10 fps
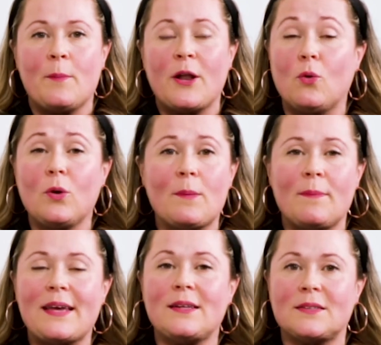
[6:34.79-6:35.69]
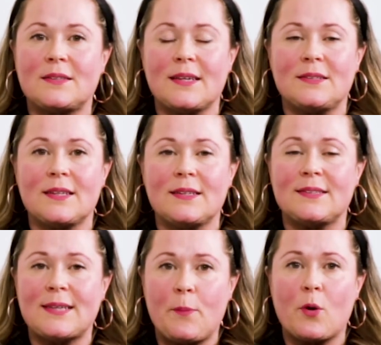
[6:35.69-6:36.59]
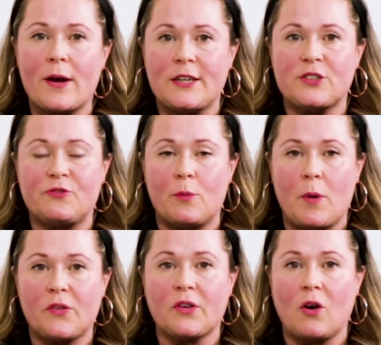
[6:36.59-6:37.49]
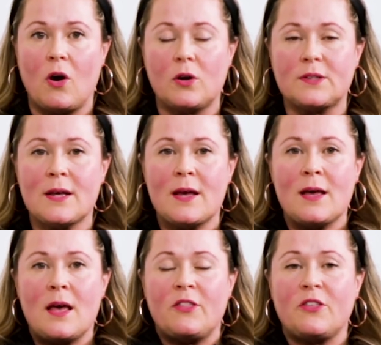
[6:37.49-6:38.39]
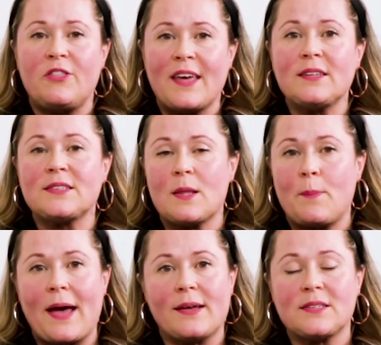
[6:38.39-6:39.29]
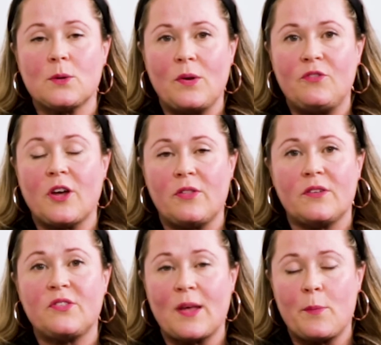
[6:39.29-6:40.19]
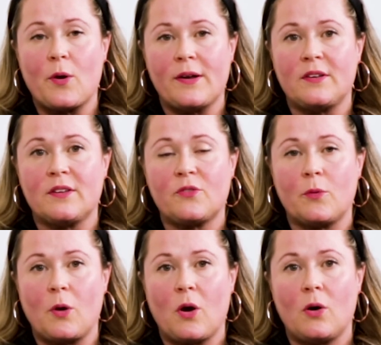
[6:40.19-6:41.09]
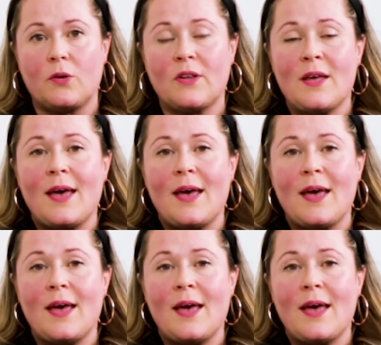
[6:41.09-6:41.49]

But all it means is that separation from us and God, the things in the past that we've done that have separated us from God.